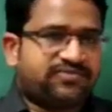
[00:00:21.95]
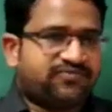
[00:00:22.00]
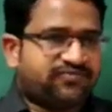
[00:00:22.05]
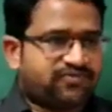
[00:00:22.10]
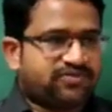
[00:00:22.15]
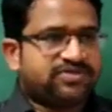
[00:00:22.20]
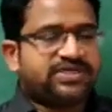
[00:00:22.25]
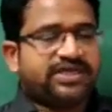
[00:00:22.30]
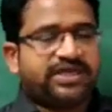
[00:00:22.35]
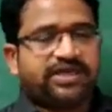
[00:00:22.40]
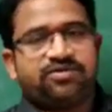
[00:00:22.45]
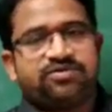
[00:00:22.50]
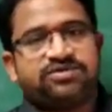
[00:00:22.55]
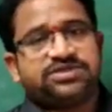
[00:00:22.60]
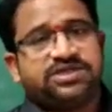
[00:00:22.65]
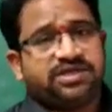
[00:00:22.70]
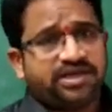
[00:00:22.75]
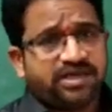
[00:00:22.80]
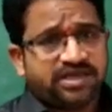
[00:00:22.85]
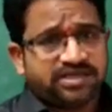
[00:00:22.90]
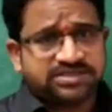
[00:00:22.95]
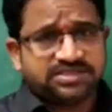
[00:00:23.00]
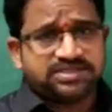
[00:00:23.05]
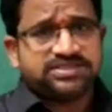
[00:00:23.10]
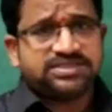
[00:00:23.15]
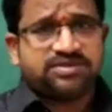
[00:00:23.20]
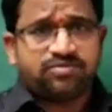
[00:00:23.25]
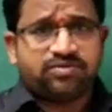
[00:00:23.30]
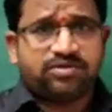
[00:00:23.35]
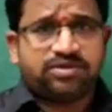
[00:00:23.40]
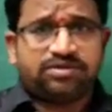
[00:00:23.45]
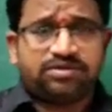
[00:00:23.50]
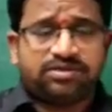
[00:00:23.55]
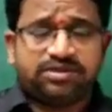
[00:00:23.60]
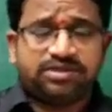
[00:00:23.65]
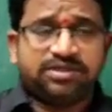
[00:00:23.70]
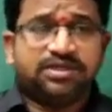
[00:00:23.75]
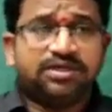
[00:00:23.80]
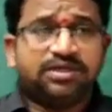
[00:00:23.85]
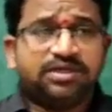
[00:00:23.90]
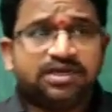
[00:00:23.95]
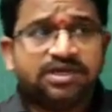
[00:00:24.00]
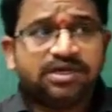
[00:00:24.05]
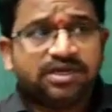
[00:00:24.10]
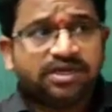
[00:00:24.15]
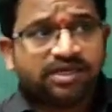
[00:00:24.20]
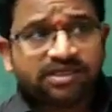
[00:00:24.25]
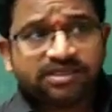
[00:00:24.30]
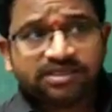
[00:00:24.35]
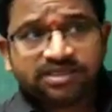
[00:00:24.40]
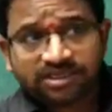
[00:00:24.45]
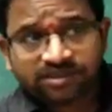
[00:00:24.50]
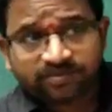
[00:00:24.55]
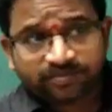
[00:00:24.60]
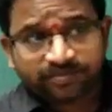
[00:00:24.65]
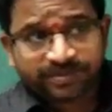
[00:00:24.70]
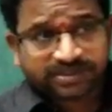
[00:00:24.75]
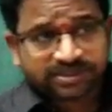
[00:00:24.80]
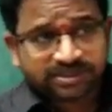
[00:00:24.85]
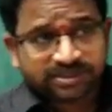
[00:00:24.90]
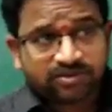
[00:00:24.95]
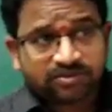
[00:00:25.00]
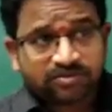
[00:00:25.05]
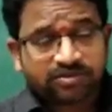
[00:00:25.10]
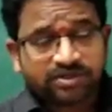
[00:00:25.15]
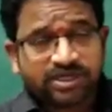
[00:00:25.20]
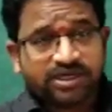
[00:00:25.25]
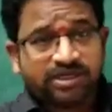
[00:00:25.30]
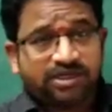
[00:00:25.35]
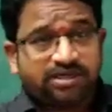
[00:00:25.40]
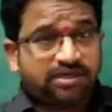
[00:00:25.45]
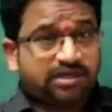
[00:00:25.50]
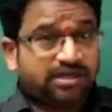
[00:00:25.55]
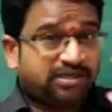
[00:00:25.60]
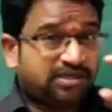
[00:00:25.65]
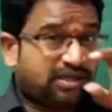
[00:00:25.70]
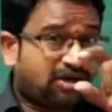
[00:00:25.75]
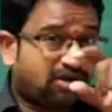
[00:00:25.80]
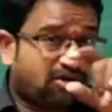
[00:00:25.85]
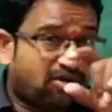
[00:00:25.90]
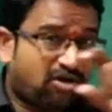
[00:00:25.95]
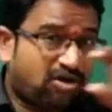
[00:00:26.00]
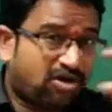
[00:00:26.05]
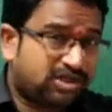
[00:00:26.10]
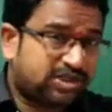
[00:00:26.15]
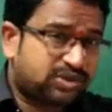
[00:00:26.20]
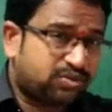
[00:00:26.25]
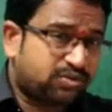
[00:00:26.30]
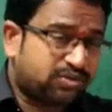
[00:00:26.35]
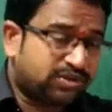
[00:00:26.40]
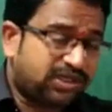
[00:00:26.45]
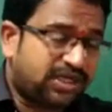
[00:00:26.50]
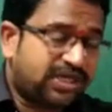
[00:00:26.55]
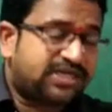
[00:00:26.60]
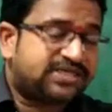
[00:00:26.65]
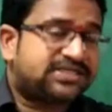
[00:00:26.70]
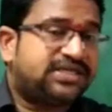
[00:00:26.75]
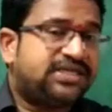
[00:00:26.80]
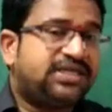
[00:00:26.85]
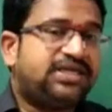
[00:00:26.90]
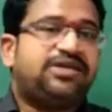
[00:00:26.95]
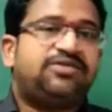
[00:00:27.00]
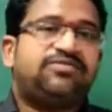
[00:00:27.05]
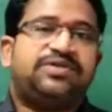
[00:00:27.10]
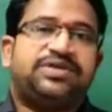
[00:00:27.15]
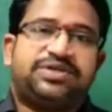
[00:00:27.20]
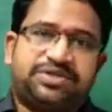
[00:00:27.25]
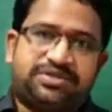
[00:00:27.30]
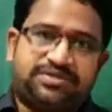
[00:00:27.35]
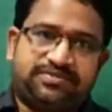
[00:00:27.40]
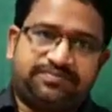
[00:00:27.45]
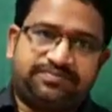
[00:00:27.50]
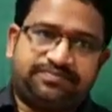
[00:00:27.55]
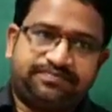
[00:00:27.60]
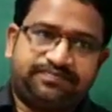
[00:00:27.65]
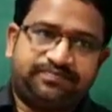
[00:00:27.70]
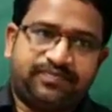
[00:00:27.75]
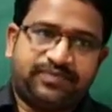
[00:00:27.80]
Of course, hydrogen gas is evolved. In that, better to write in the last one as the equation.